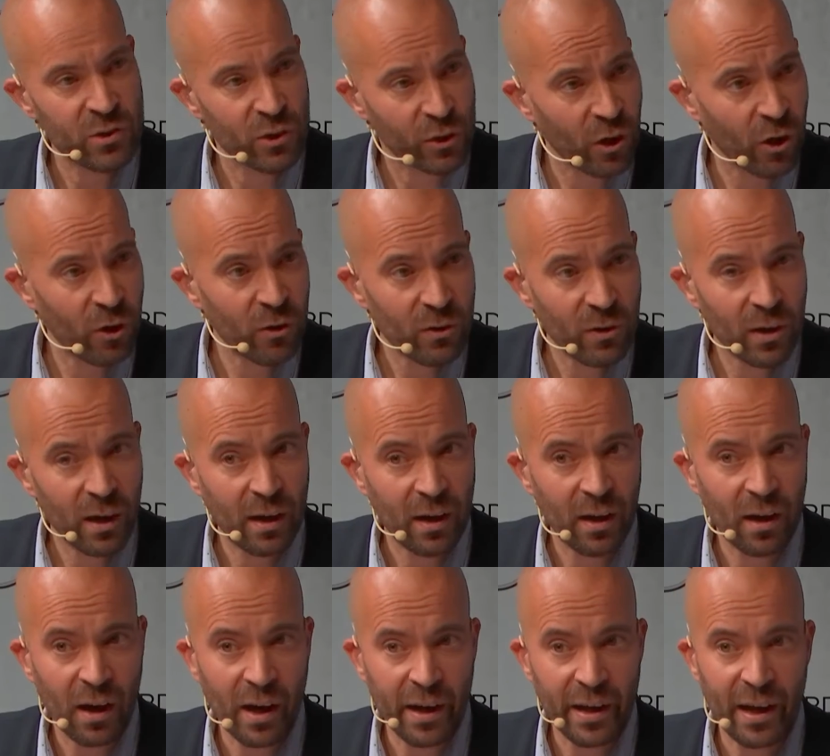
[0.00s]
ago,
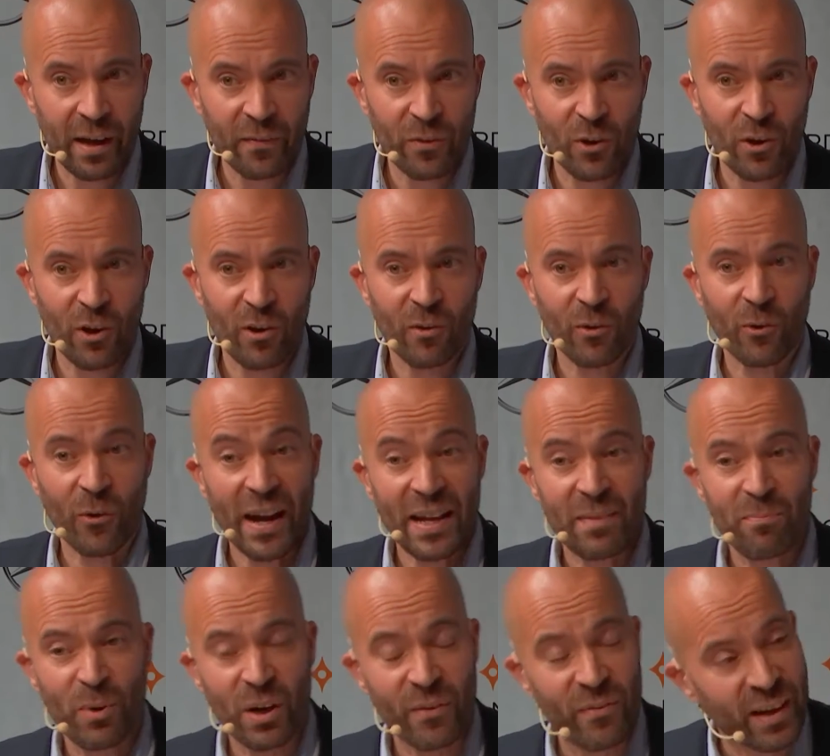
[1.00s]
I had the
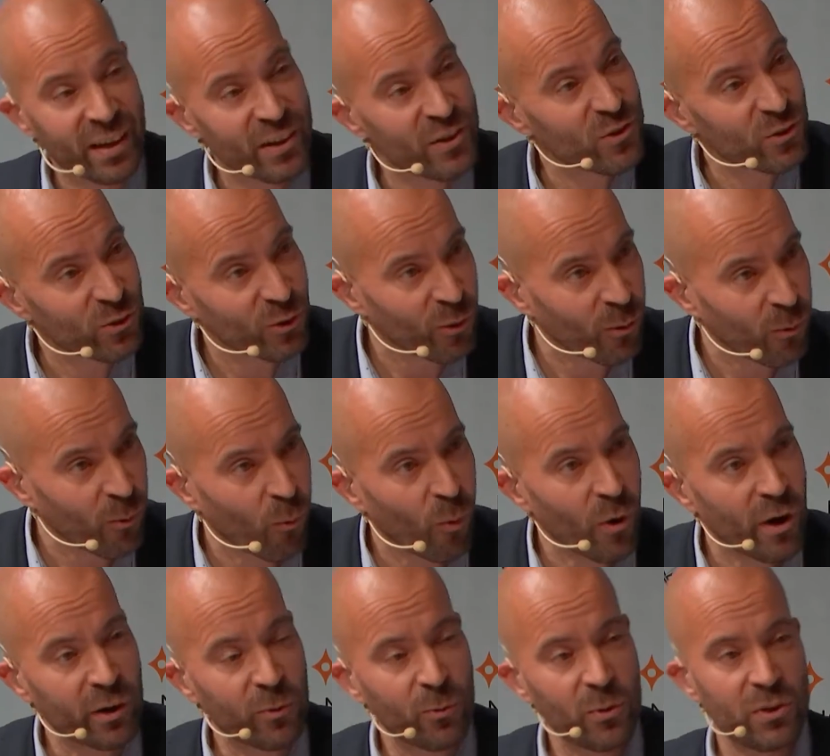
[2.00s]
great privilege to
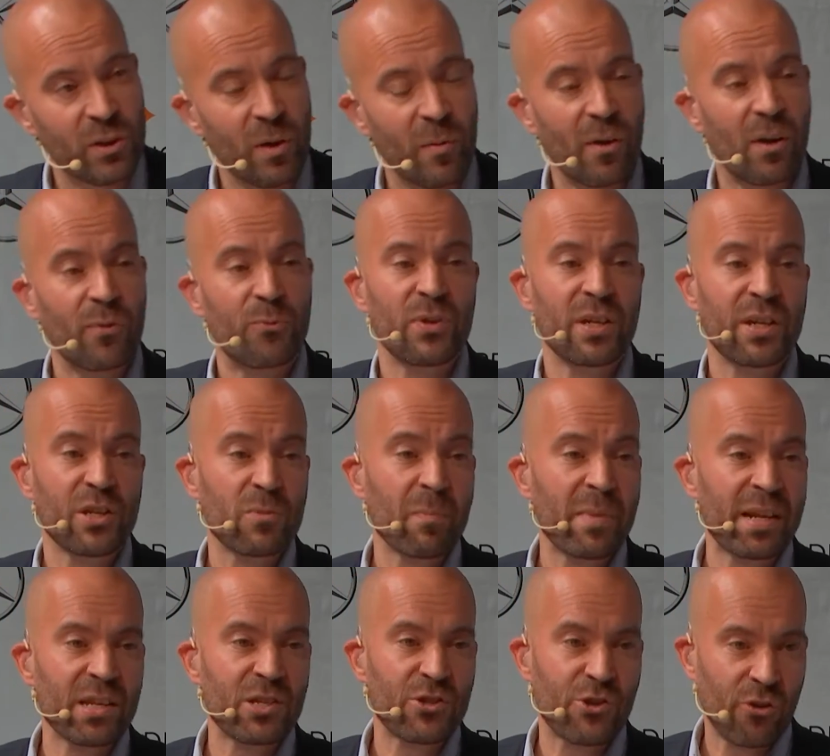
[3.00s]
work with the Finnish
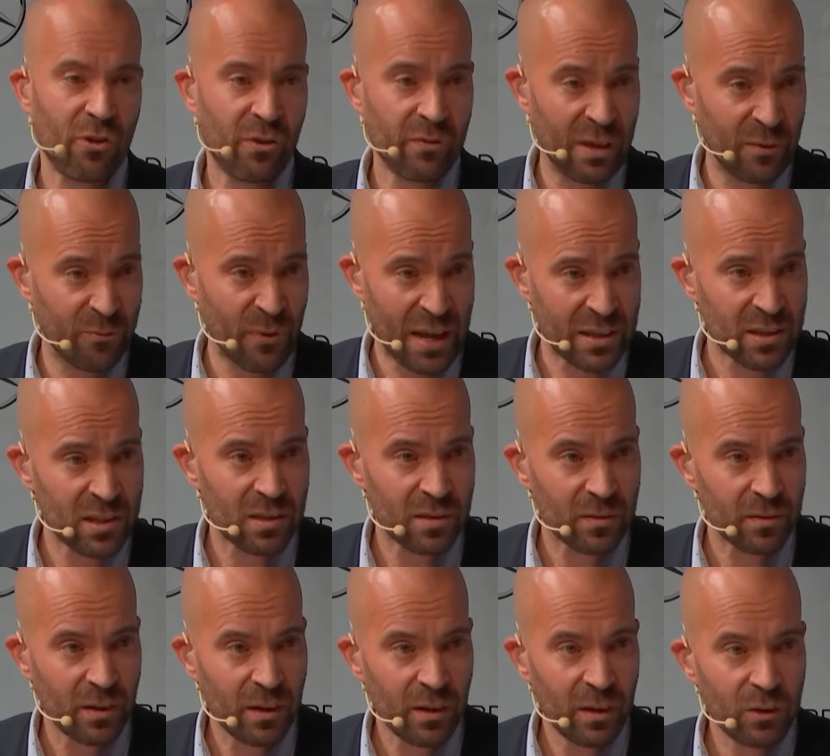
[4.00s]
Ministry of Defense
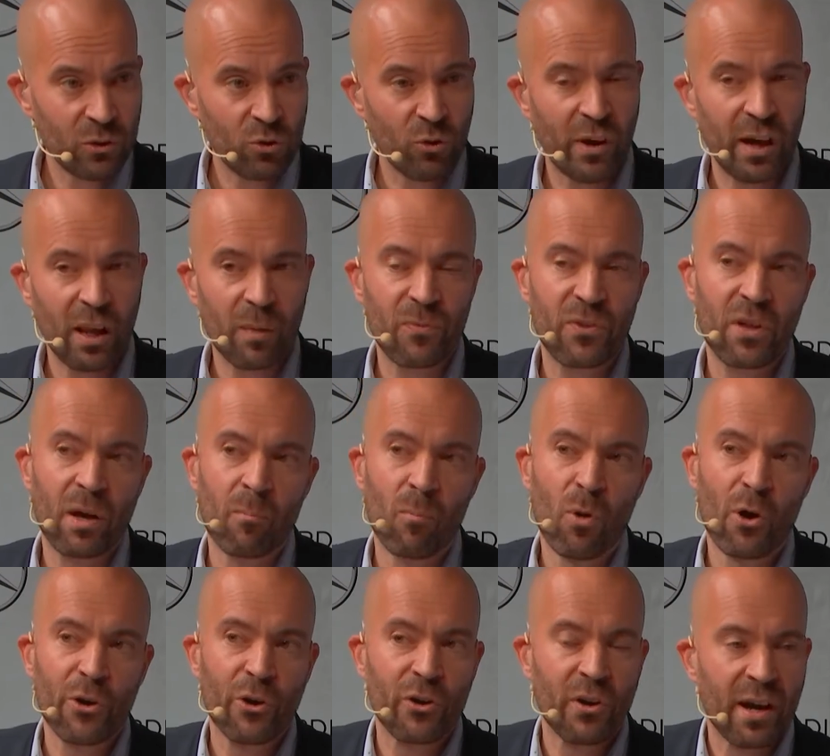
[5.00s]
to help them
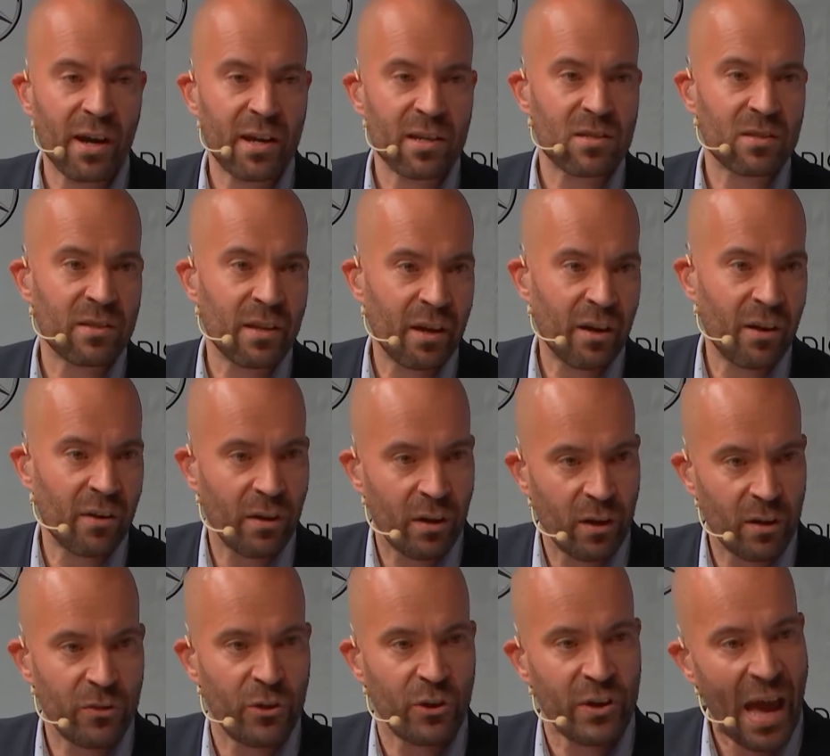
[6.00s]
modernize
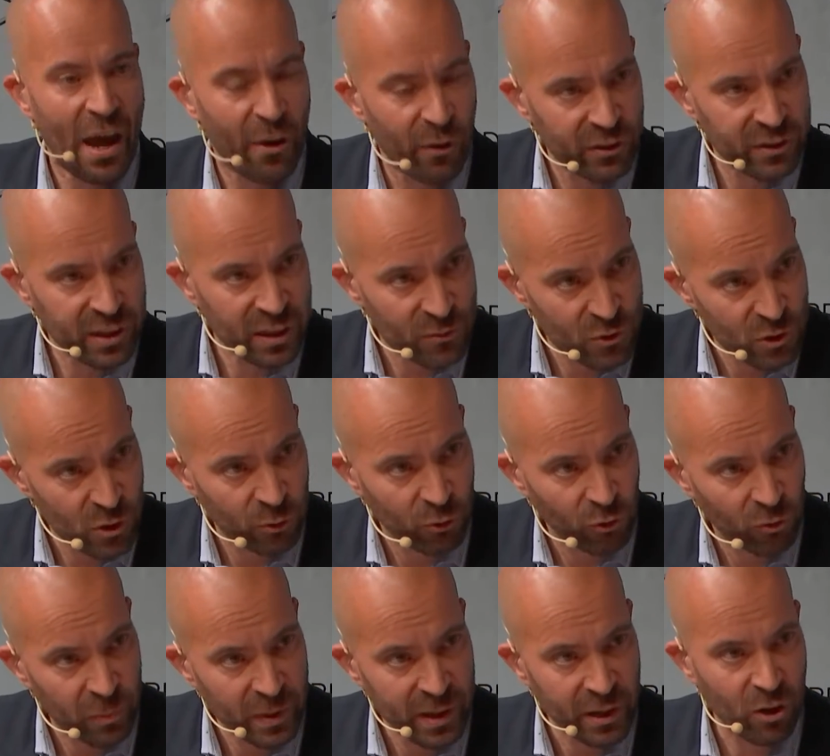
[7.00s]
the narrative, so to
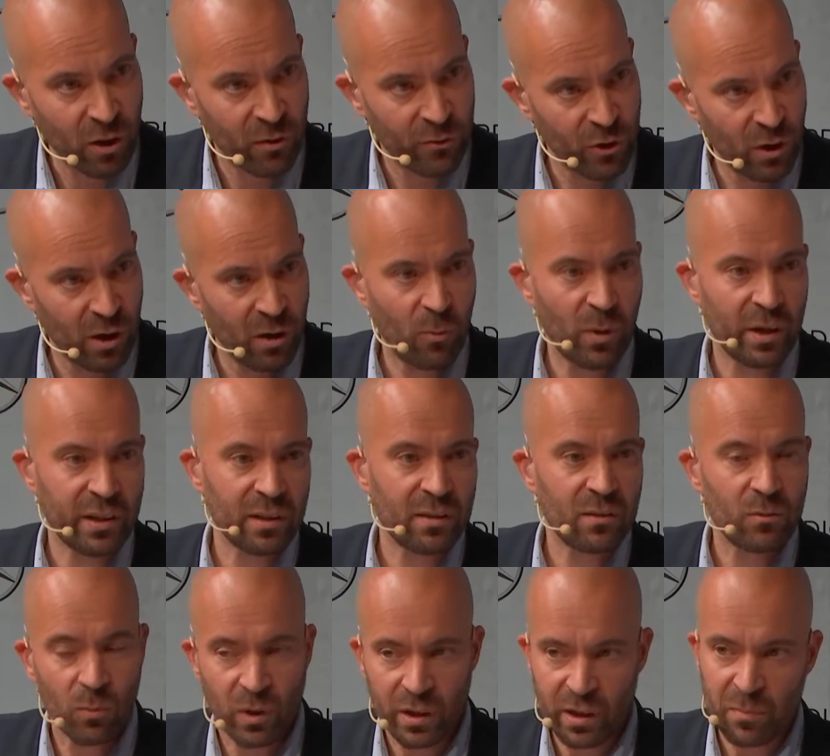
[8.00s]
speak, of
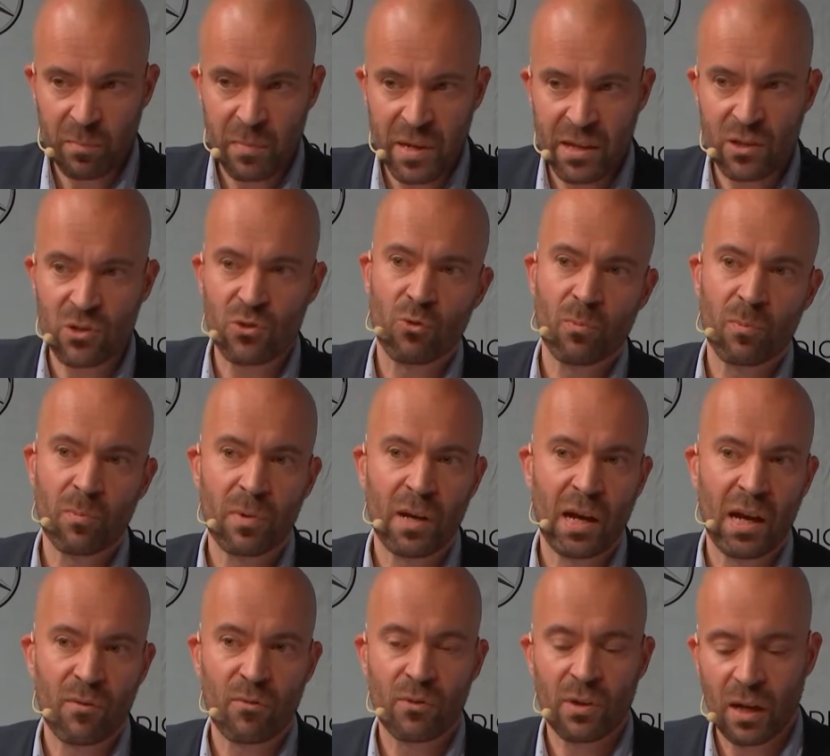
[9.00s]
what it means to
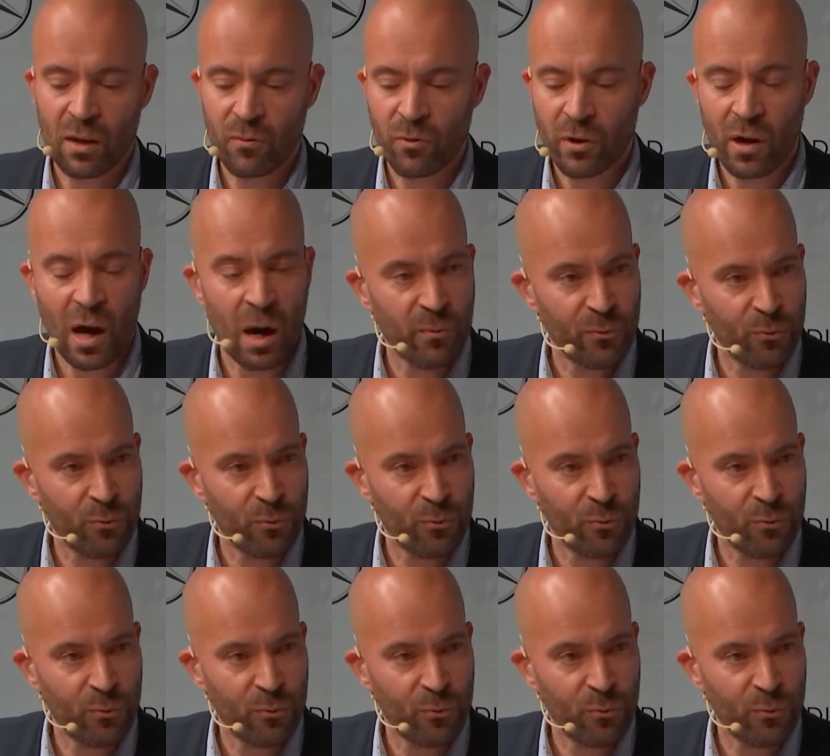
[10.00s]
have armed